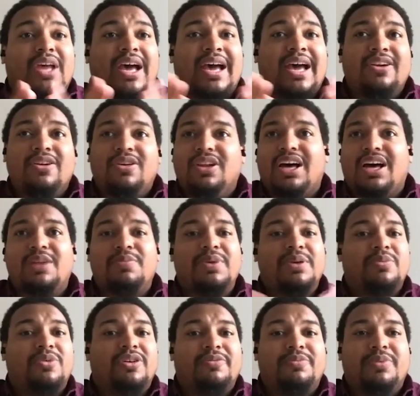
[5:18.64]
I know a lot of
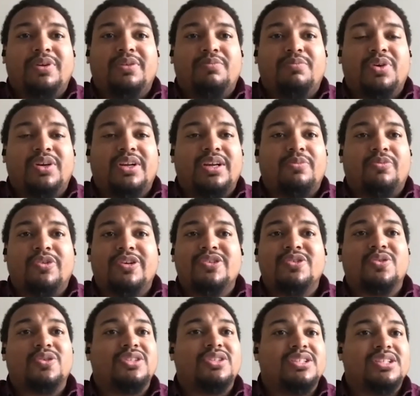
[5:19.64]
people have been putting up
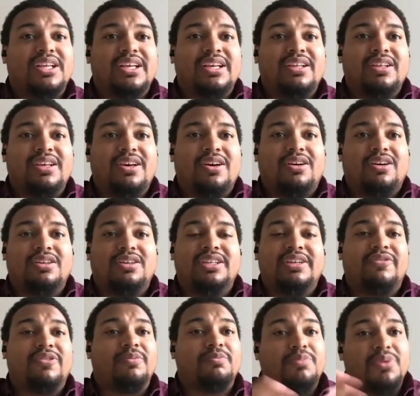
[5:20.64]
resources lately on
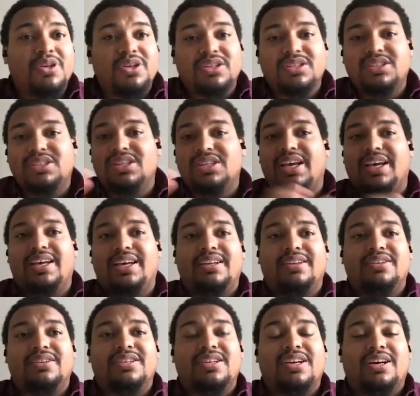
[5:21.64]
different books
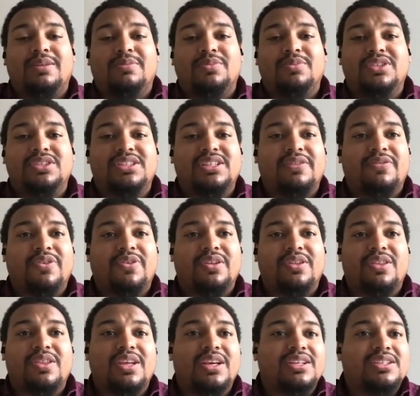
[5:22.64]
and just different
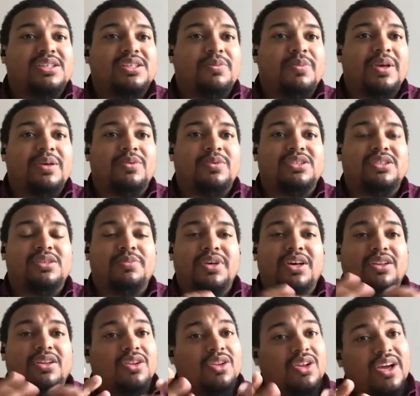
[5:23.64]
things to be able to be
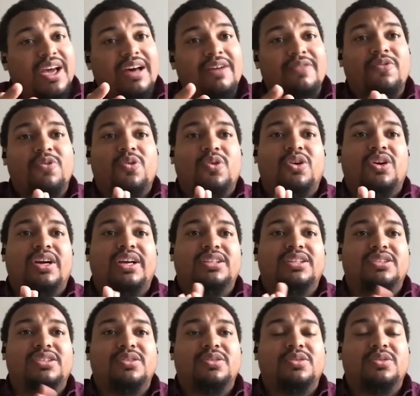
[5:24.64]
on the lookout for
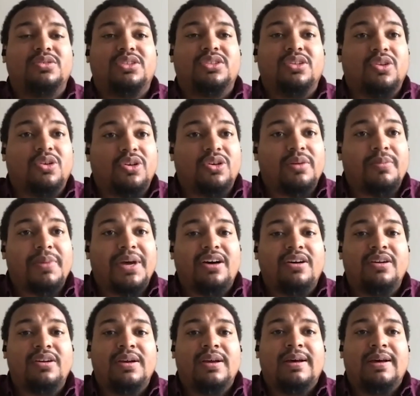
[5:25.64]
and to learn
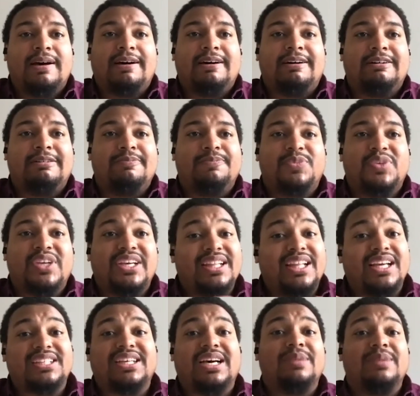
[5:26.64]
about. Taking
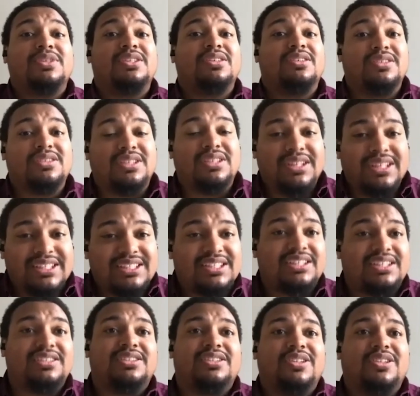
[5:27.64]
that time to
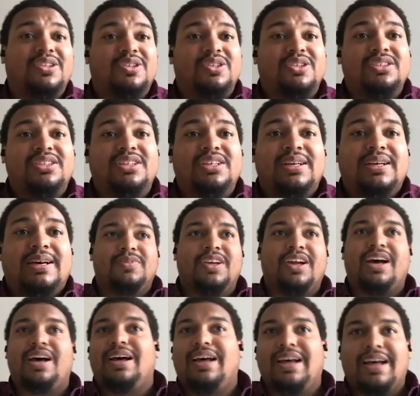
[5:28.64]
listen and to learn.
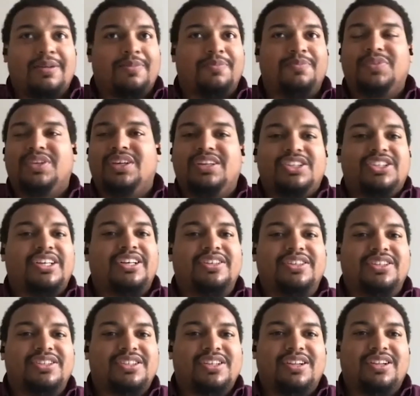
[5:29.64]
I'm going to share
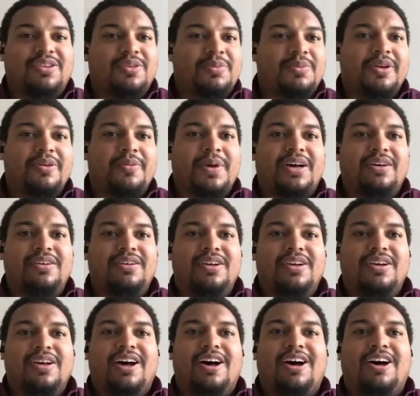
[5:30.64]
just a little bit about
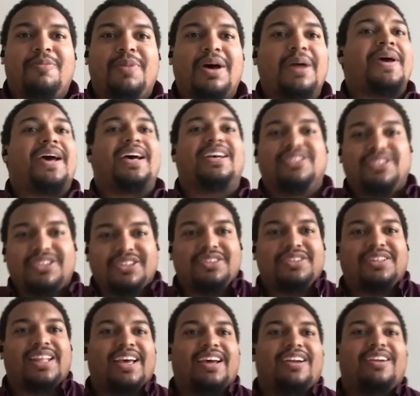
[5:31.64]
my
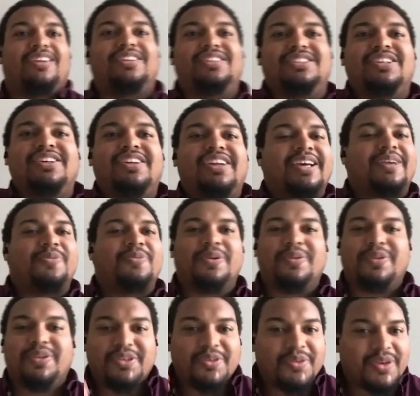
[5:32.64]
pastor, that on Sunday we
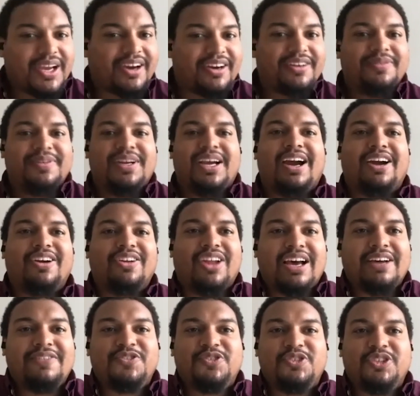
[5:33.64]
were doing our
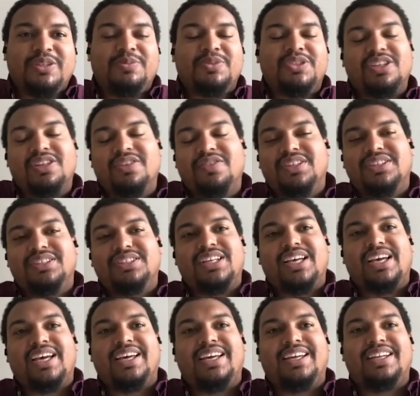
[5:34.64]
live stream service,
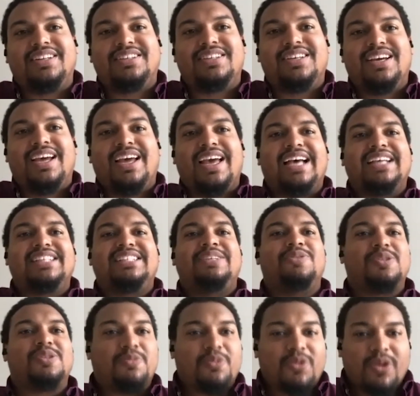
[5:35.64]
and as he
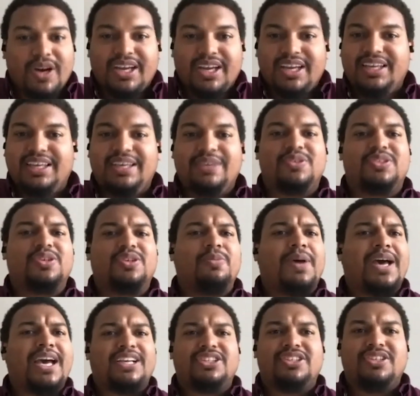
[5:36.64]
was praying, he was so
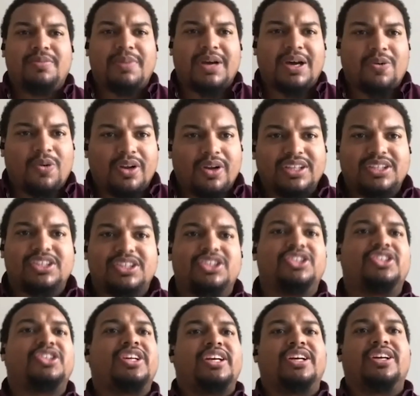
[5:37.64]
passionate about wanting to
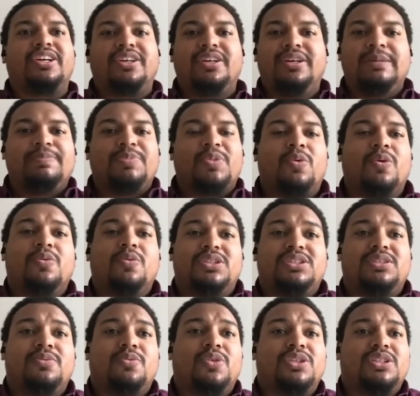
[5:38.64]
share
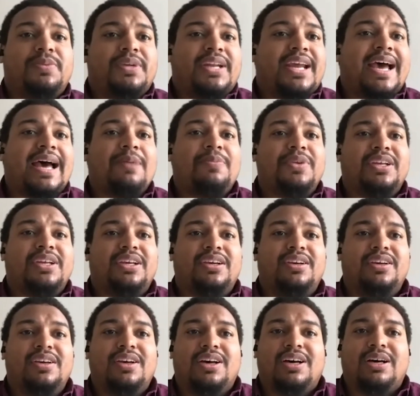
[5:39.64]
what's been happening
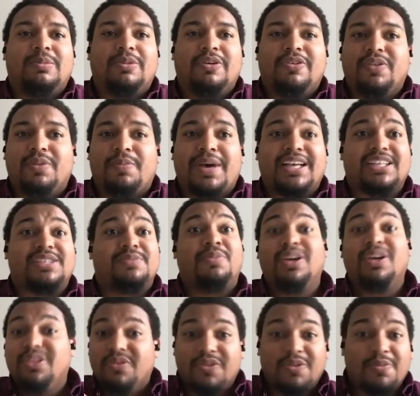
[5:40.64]
over the past
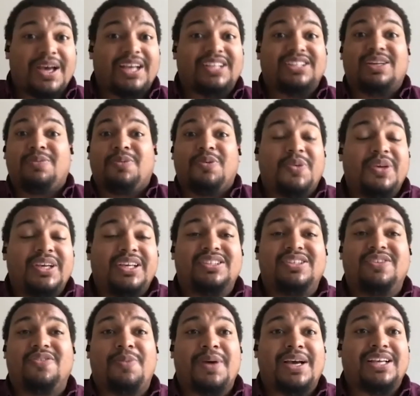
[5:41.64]
month, over the past couple of
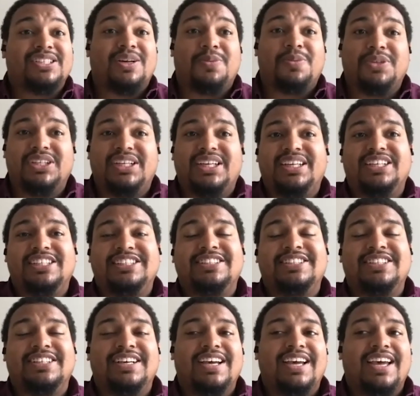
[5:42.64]
weeks, over the past couple of
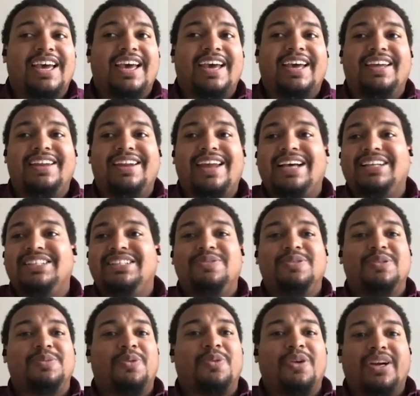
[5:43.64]
days. And as he
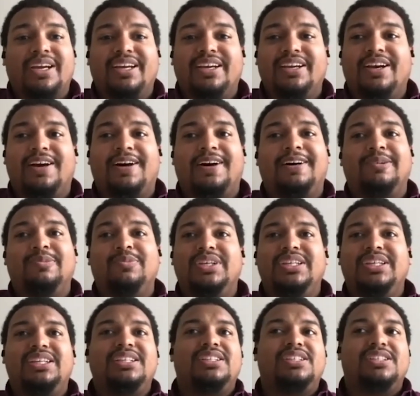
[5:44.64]
was praying,
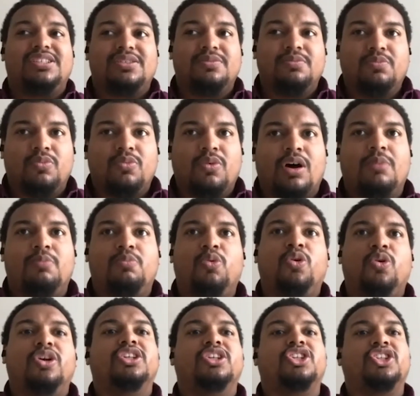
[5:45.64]
he did just a
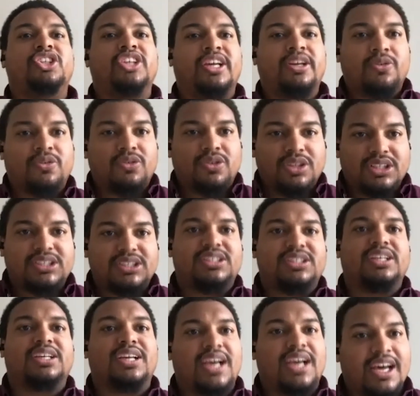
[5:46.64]
more
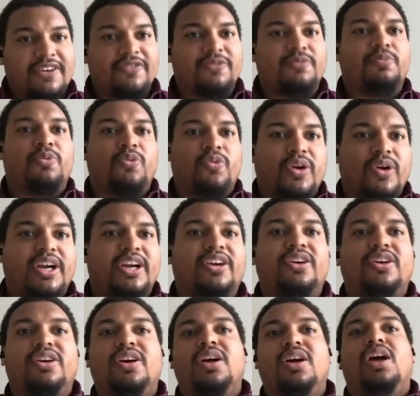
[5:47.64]
generalistic kind of
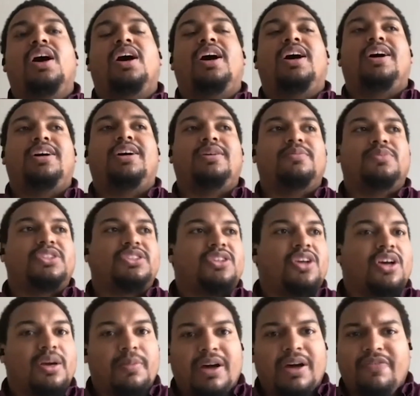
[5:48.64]
prayer, just
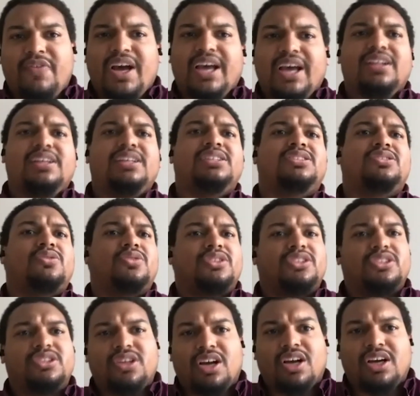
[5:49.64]
talking about violence or
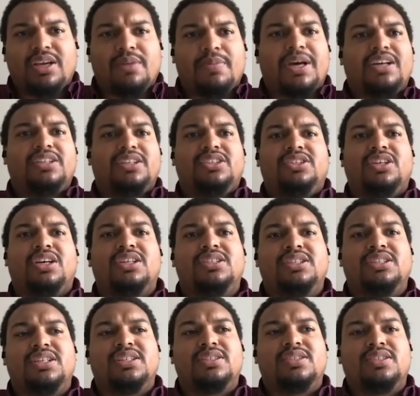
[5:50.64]
just talking about
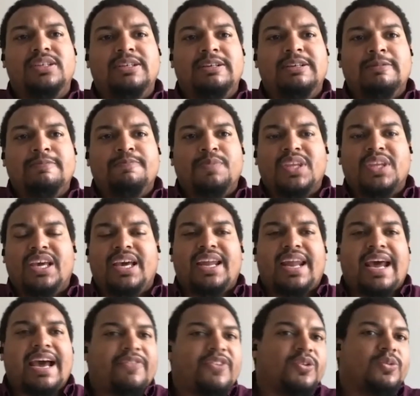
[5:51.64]
injustice. And
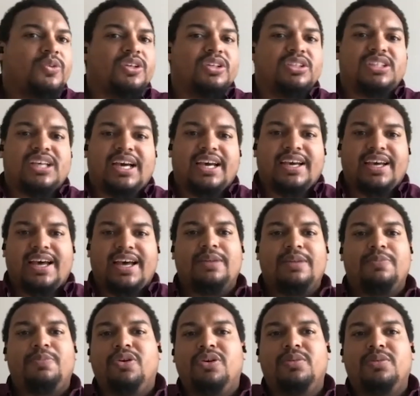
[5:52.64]
afterwards,
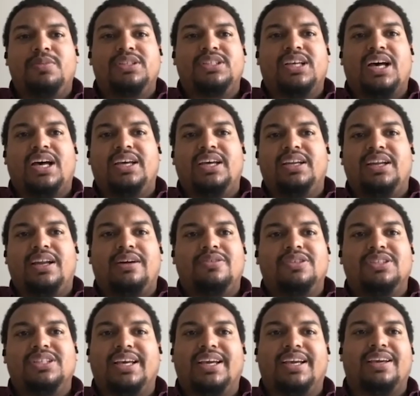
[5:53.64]
I pulled him aside and I
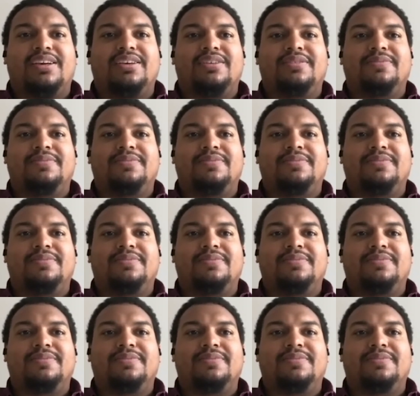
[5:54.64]
was like,